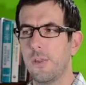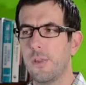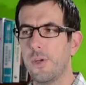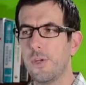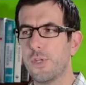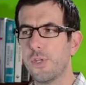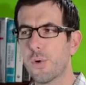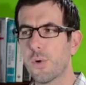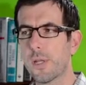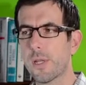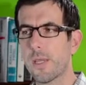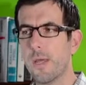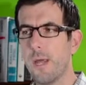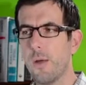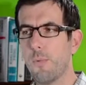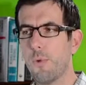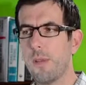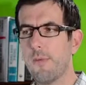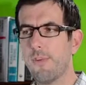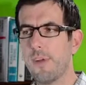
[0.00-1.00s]
The
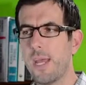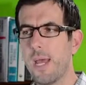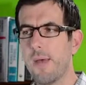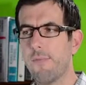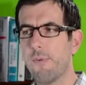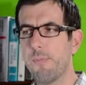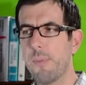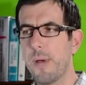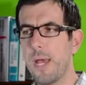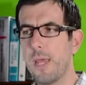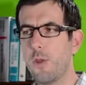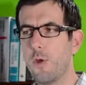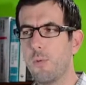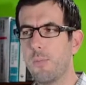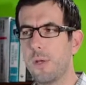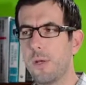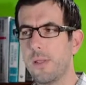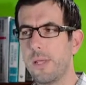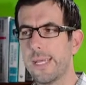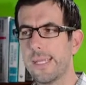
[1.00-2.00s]
shortcut, whenever you have a
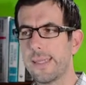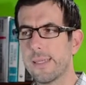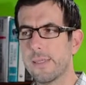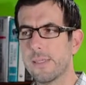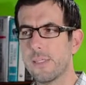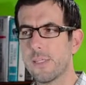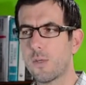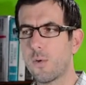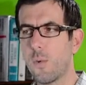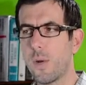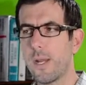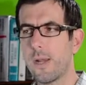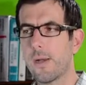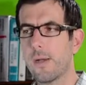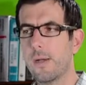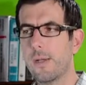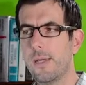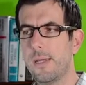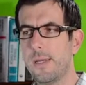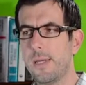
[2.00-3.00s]
binomial like this
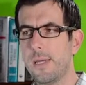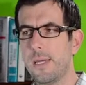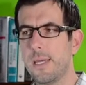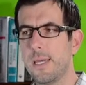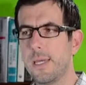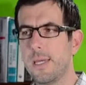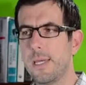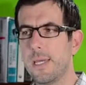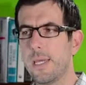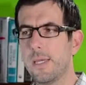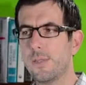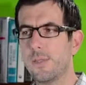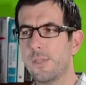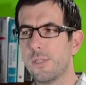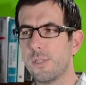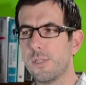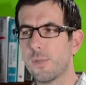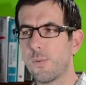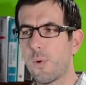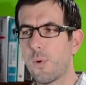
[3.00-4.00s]
squared, is
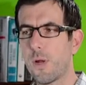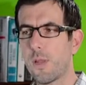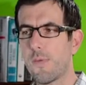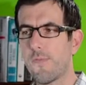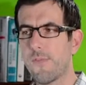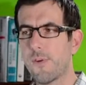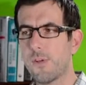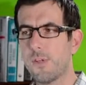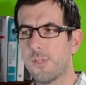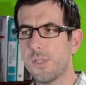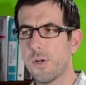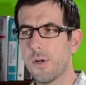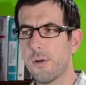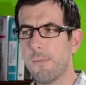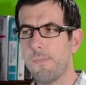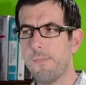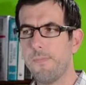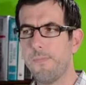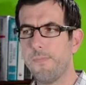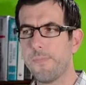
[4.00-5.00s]
just square the first
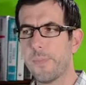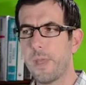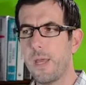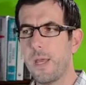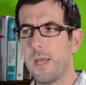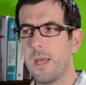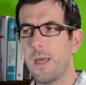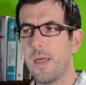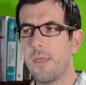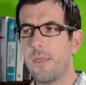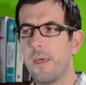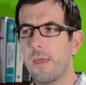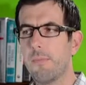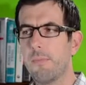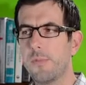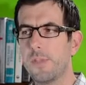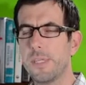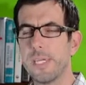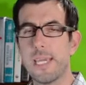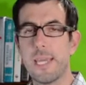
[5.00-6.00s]
term. Then
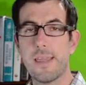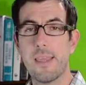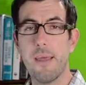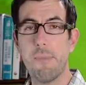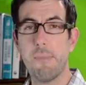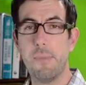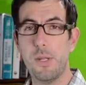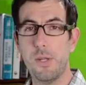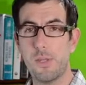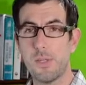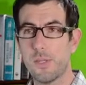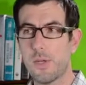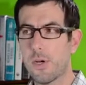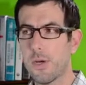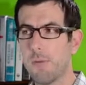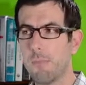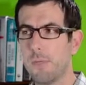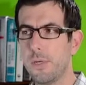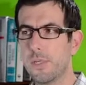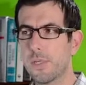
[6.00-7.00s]
to get that middle
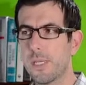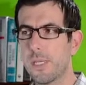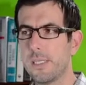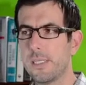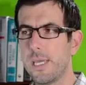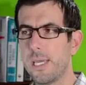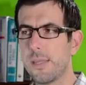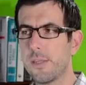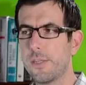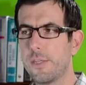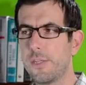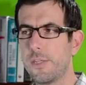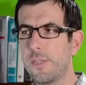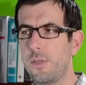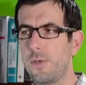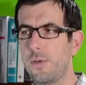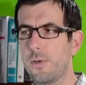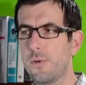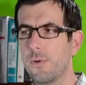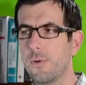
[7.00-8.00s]
term, you're just going to take the
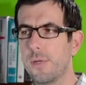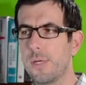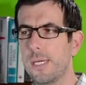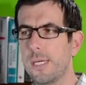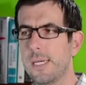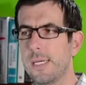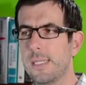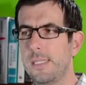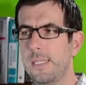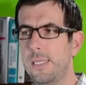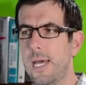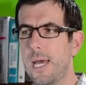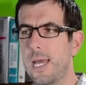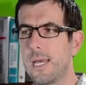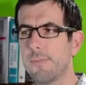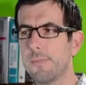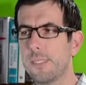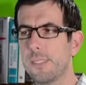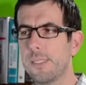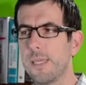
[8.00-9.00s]
2
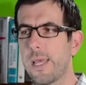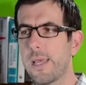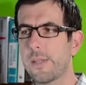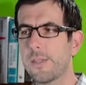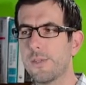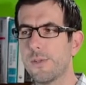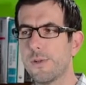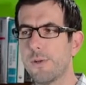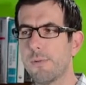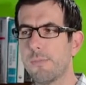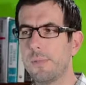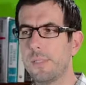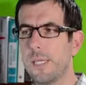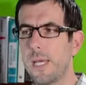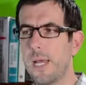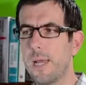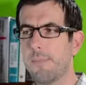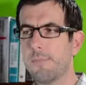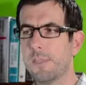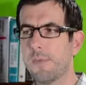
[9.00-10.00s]
times the second term
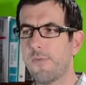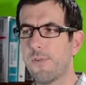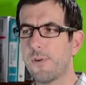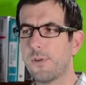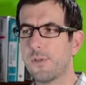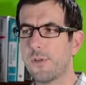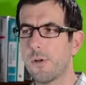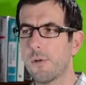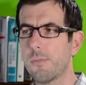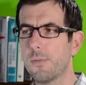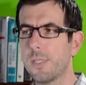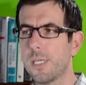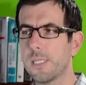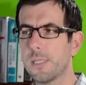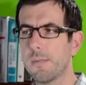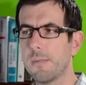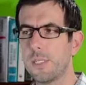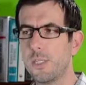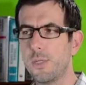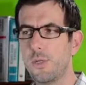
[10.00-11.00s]
times the first term. So that's
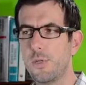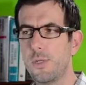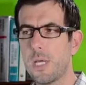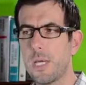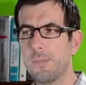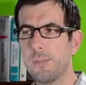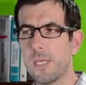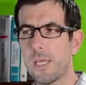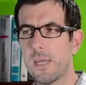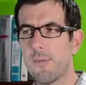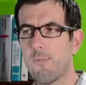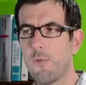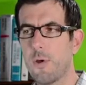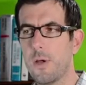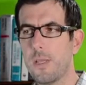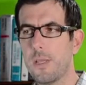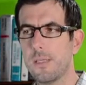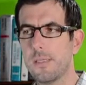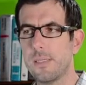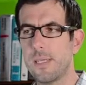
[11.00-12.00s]
going to be 2 times negative
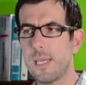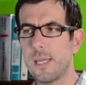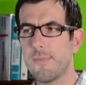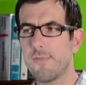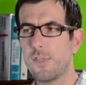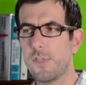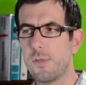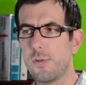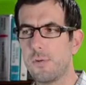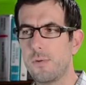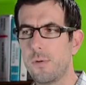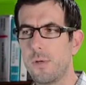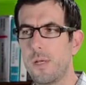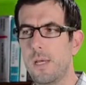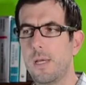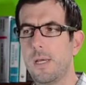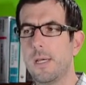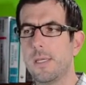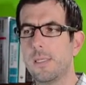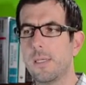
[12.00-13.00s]
1 is negative 2
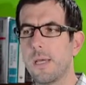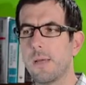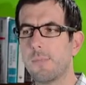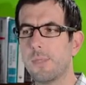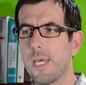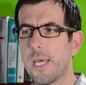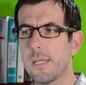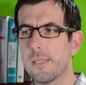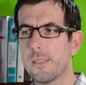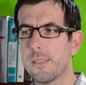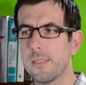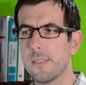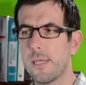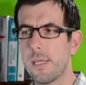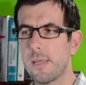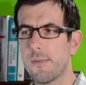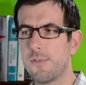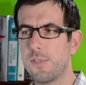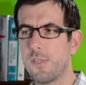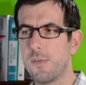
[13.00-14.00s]
times x is
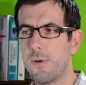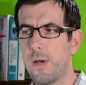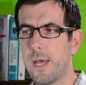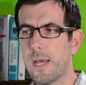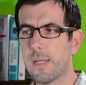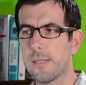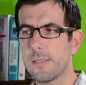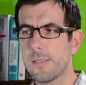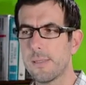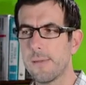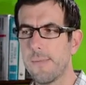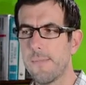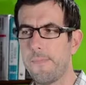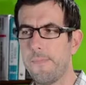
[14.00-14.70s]
negative 2x.